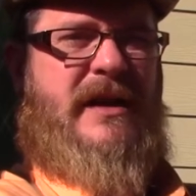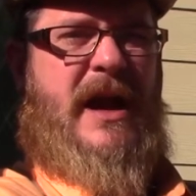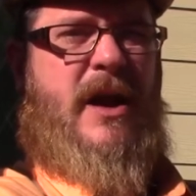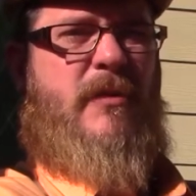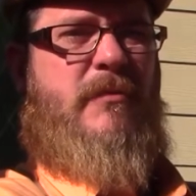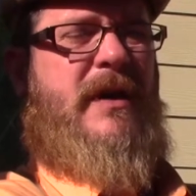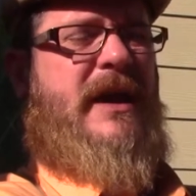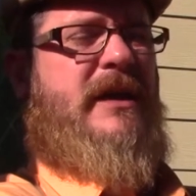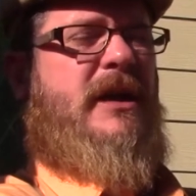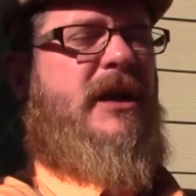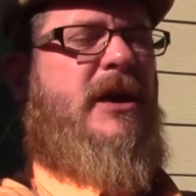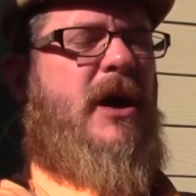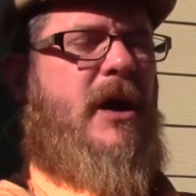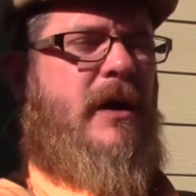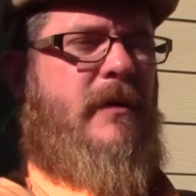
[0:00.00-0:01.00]
down by the
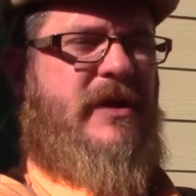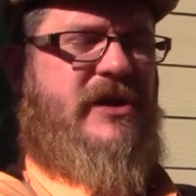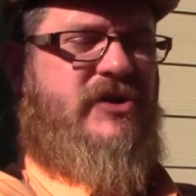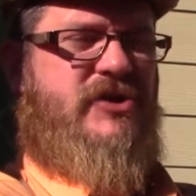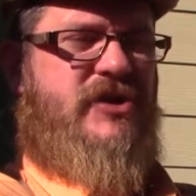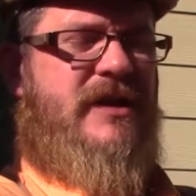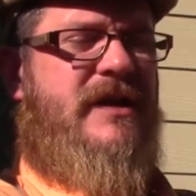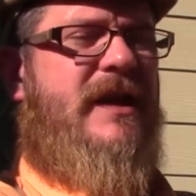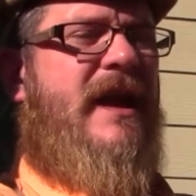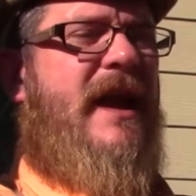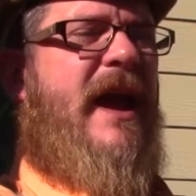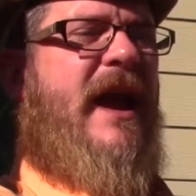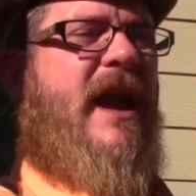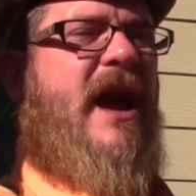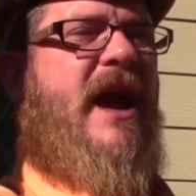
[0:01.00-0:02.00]
garbage,
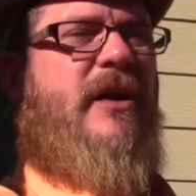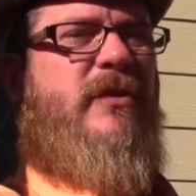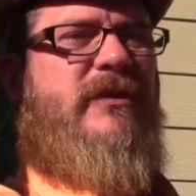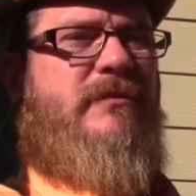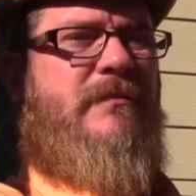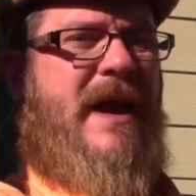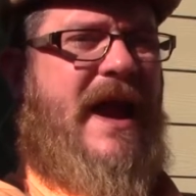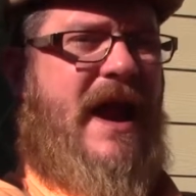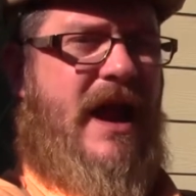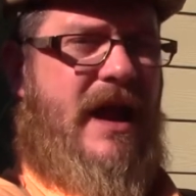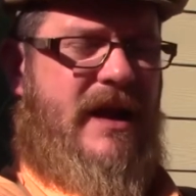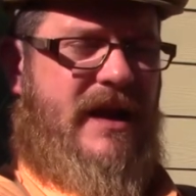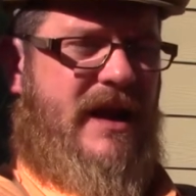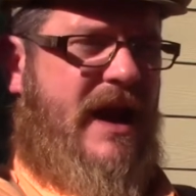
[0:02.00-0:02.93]
and I was mad.